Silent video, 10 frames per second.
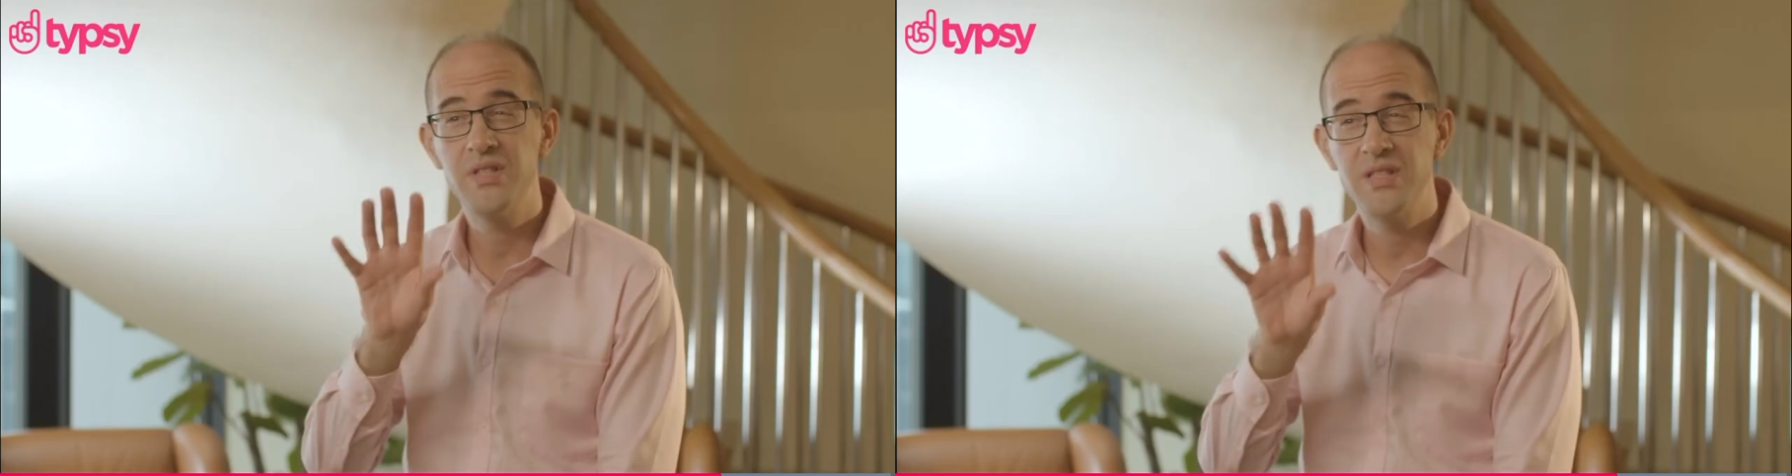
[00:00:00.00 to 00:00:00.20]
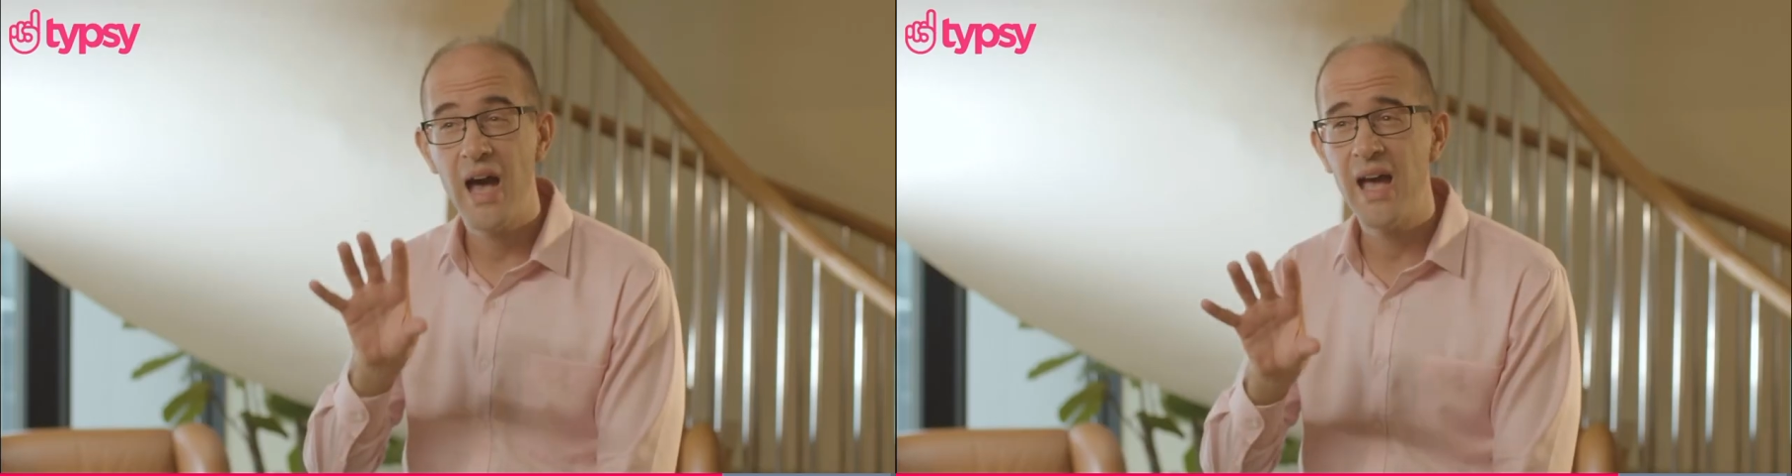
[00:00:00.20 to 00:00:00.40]

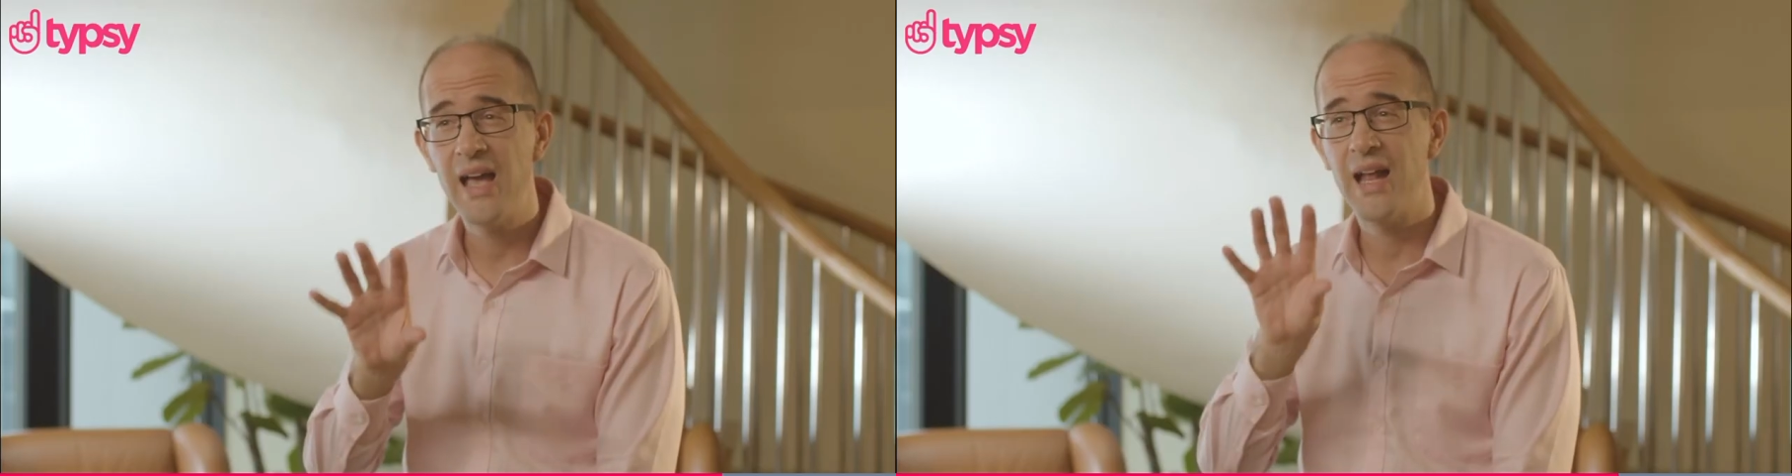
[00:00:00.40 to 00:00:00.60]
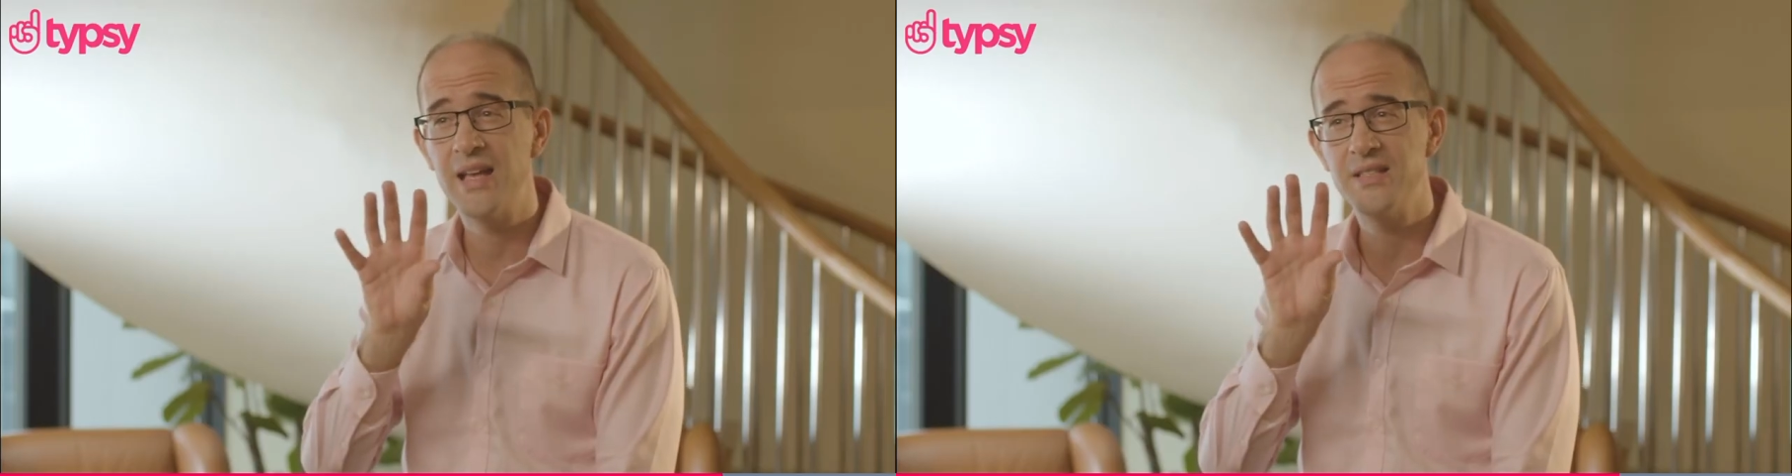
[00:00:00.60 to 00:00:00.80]
This
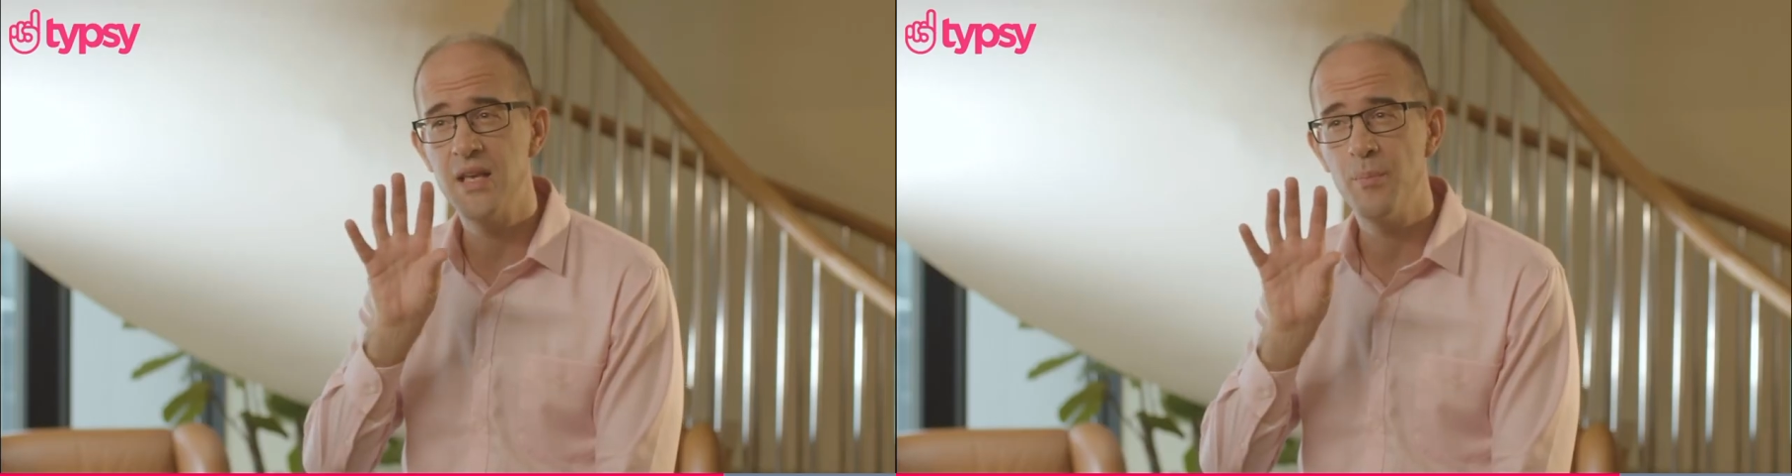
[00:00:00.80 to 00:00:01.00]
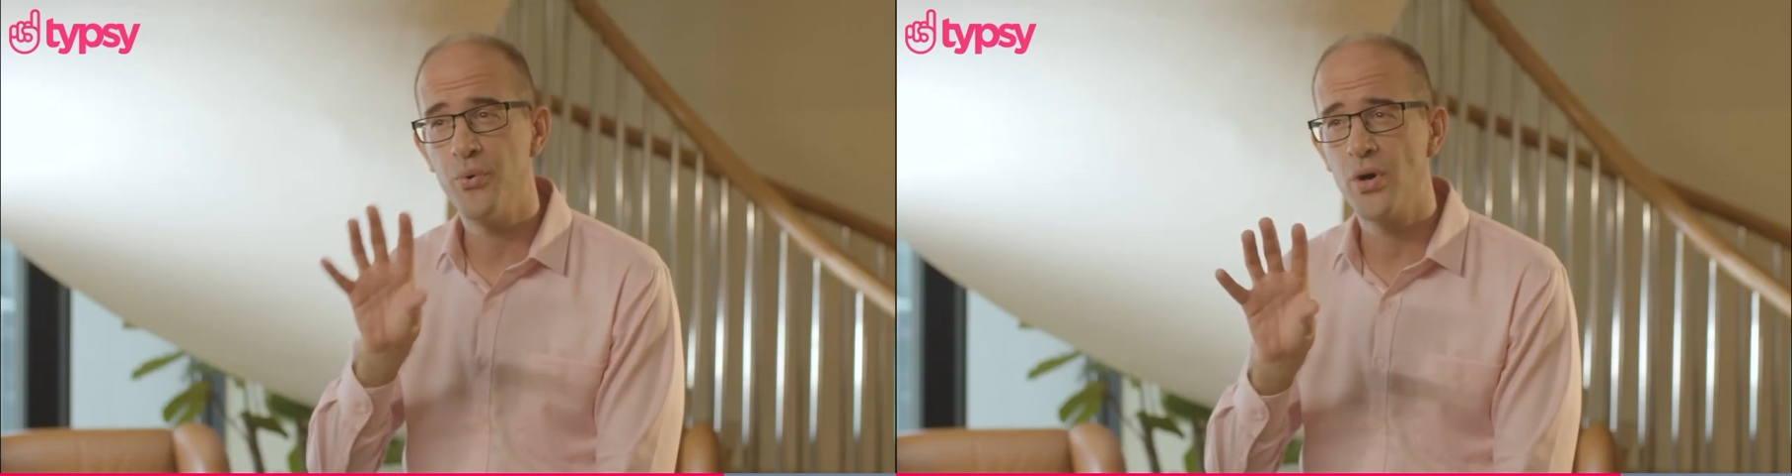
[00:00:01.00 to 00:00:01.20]
highlights
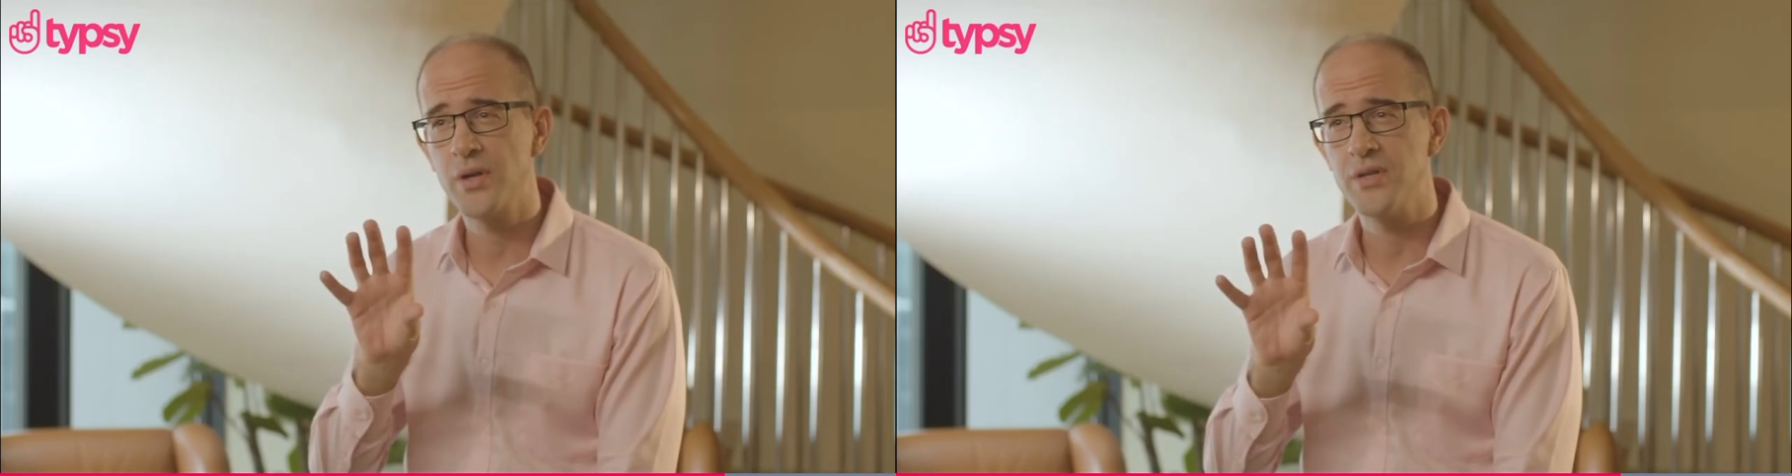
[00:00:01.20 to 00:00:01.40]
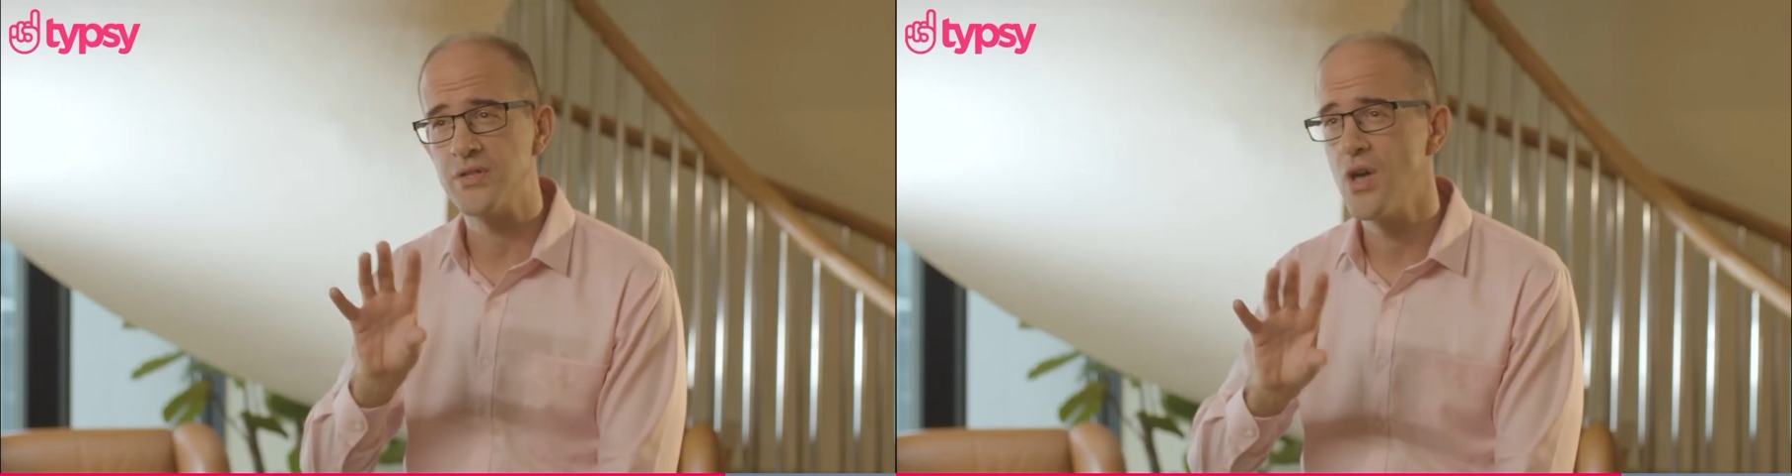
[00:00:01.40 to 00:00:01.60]
the
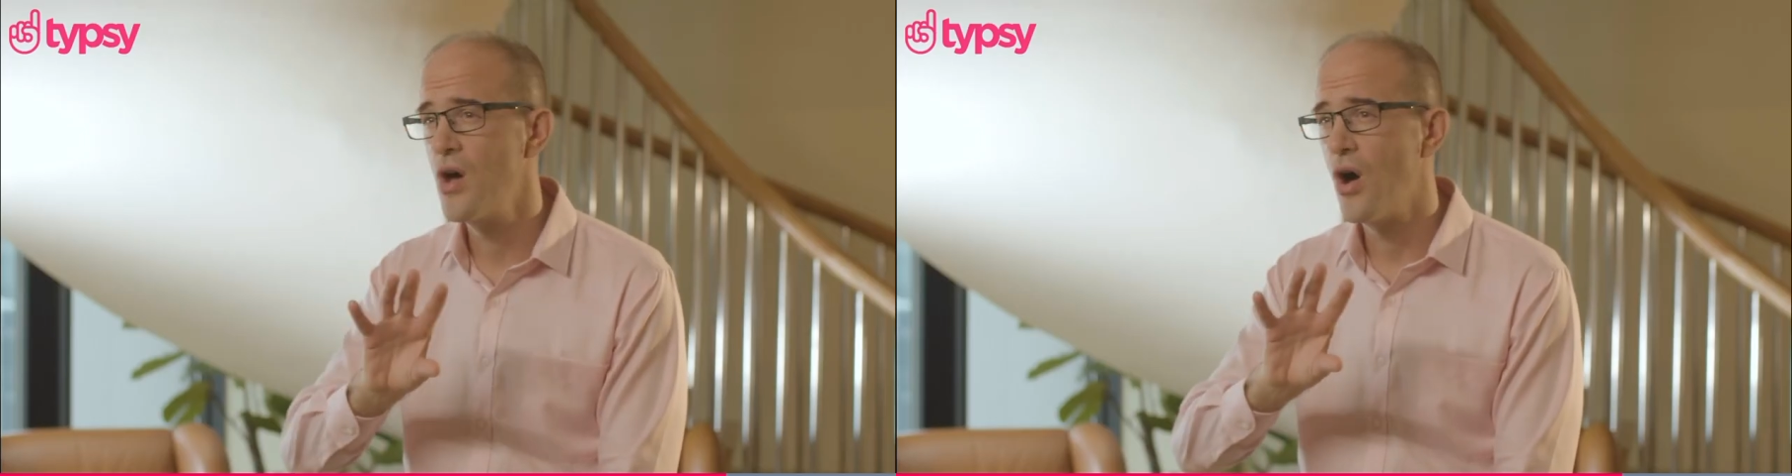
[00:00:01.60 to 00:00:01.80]
importance